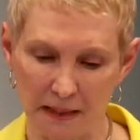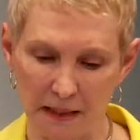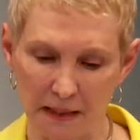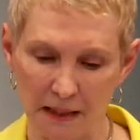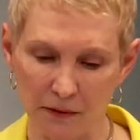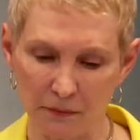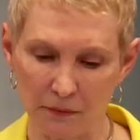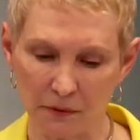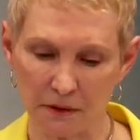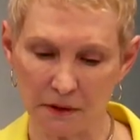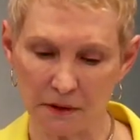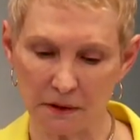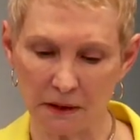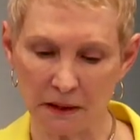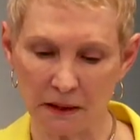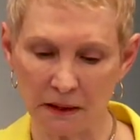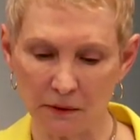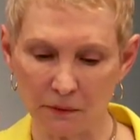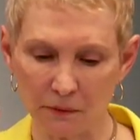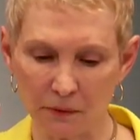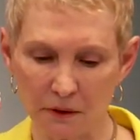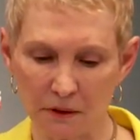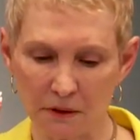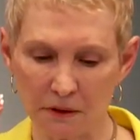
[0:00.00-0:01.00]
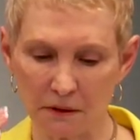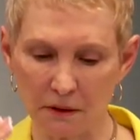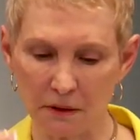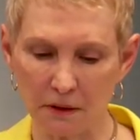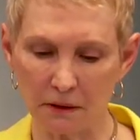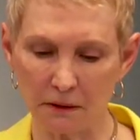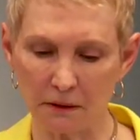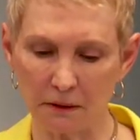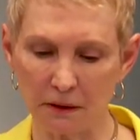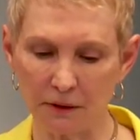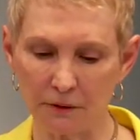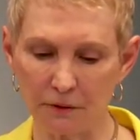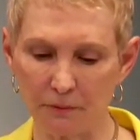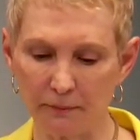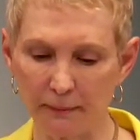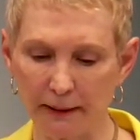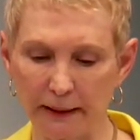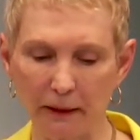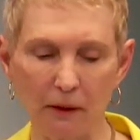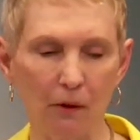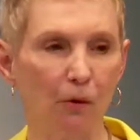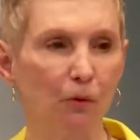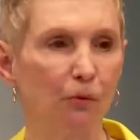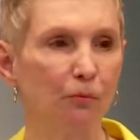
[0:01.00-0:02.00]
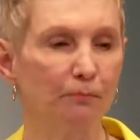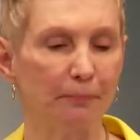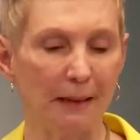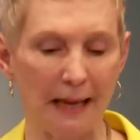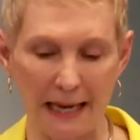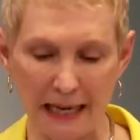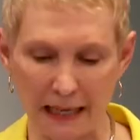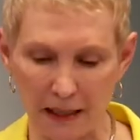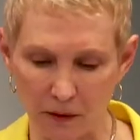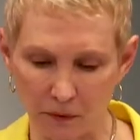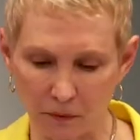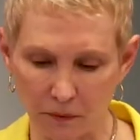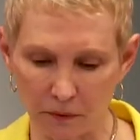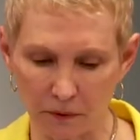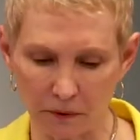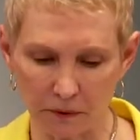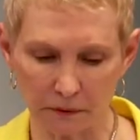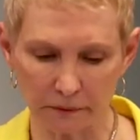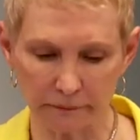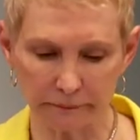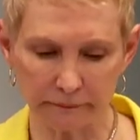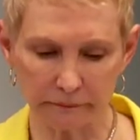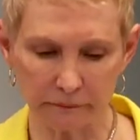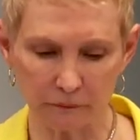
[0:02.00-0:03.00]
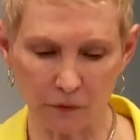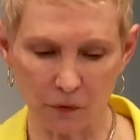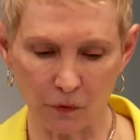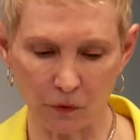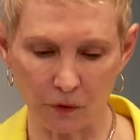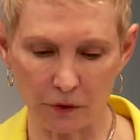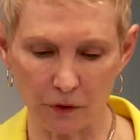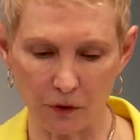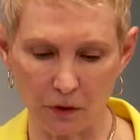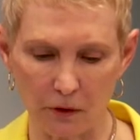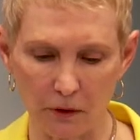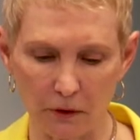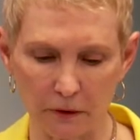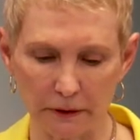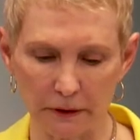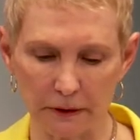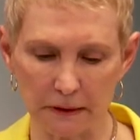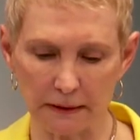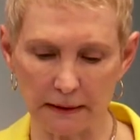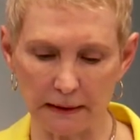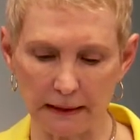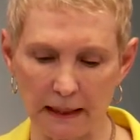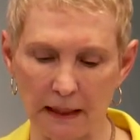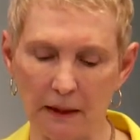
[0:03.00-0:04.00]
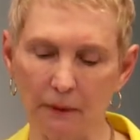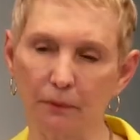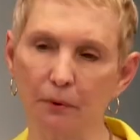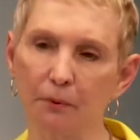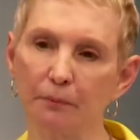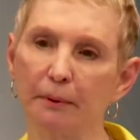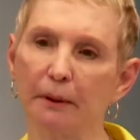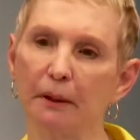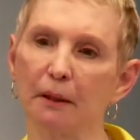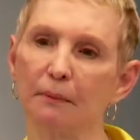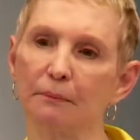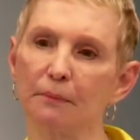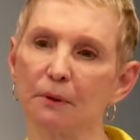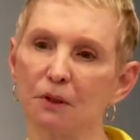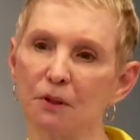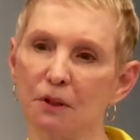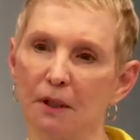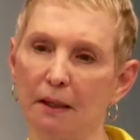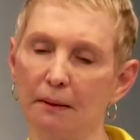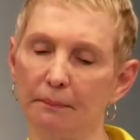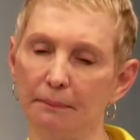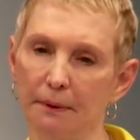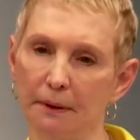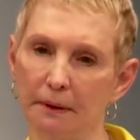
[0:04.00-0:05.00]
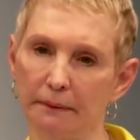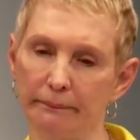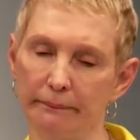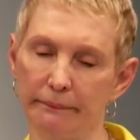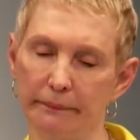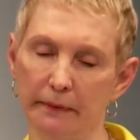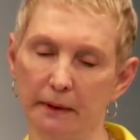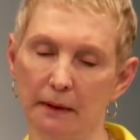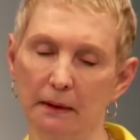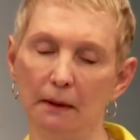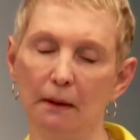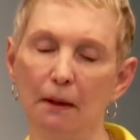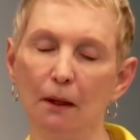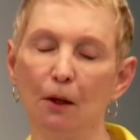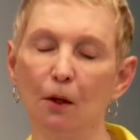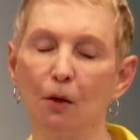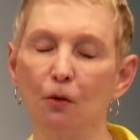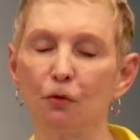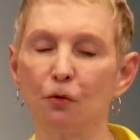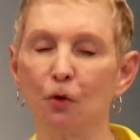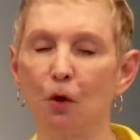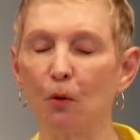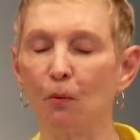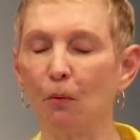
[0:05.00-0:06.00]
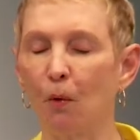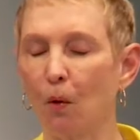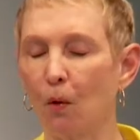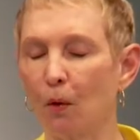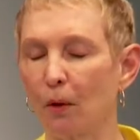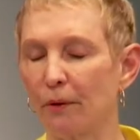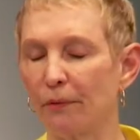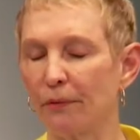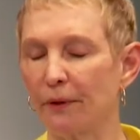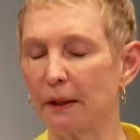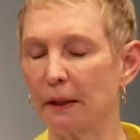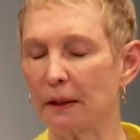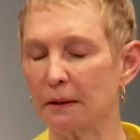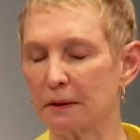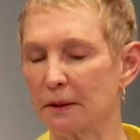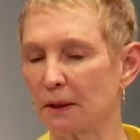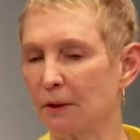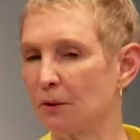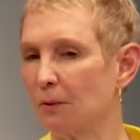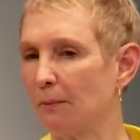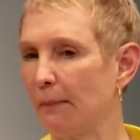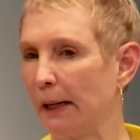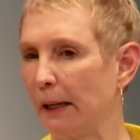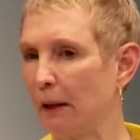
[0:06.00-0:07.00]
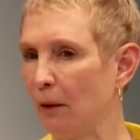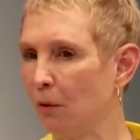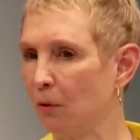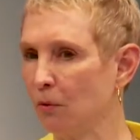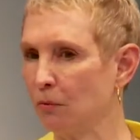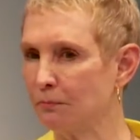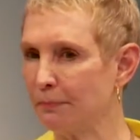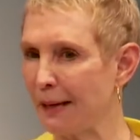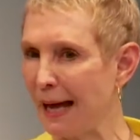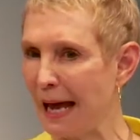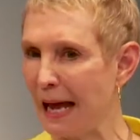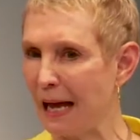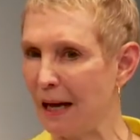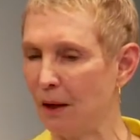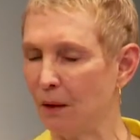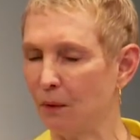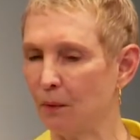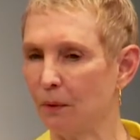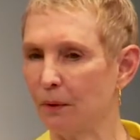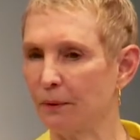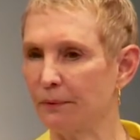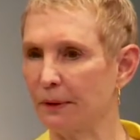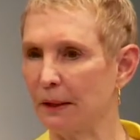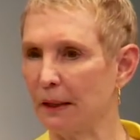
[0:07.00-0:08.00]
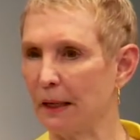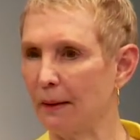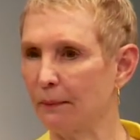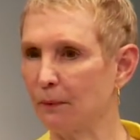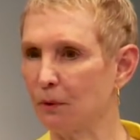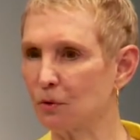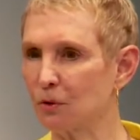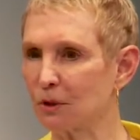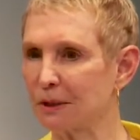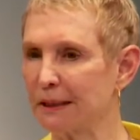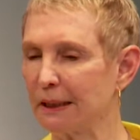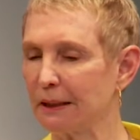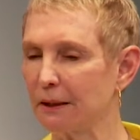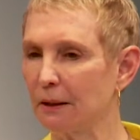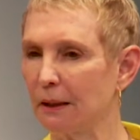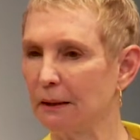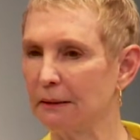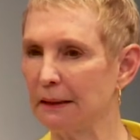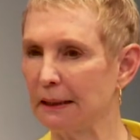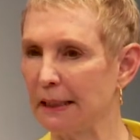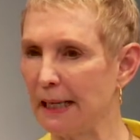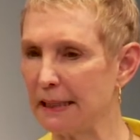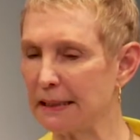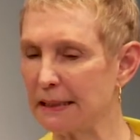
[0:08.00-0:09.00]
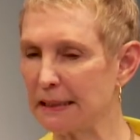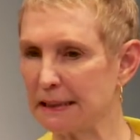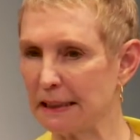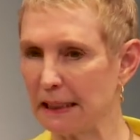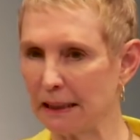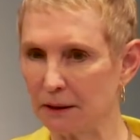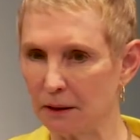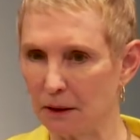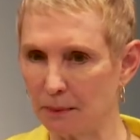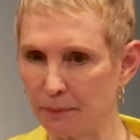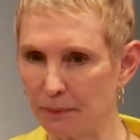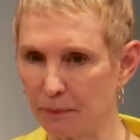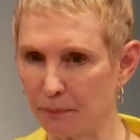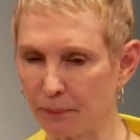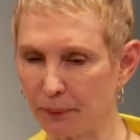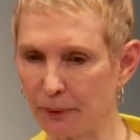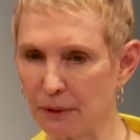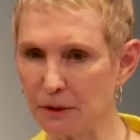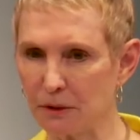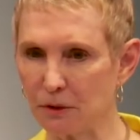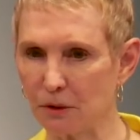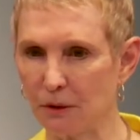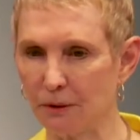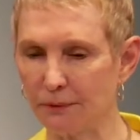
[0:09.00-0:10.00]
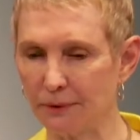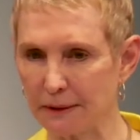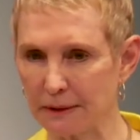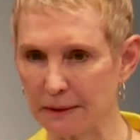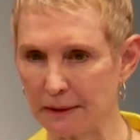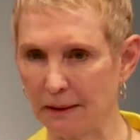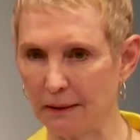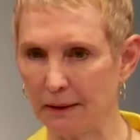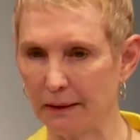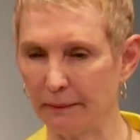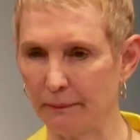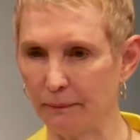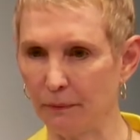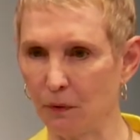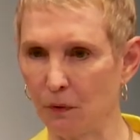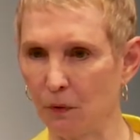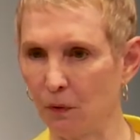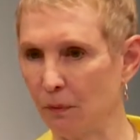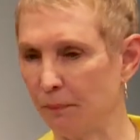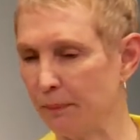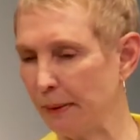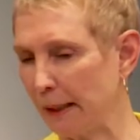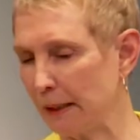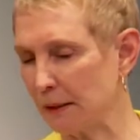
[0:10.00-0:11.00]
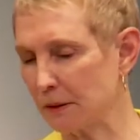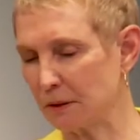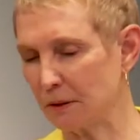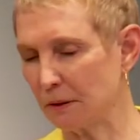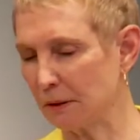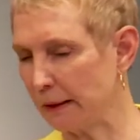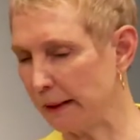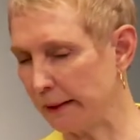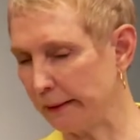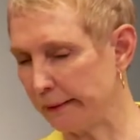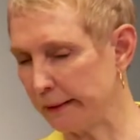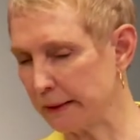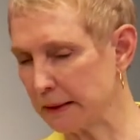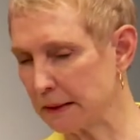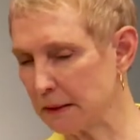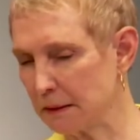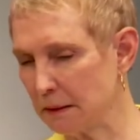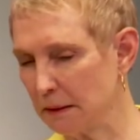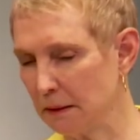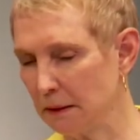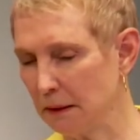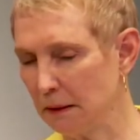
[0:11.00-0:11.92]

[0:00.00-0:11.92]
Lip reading: It was not under my own power or knowledge that I would become the chaplain. No more than it's under my own power that I'm going to stand up and preach all the time, or Pastor Larry's.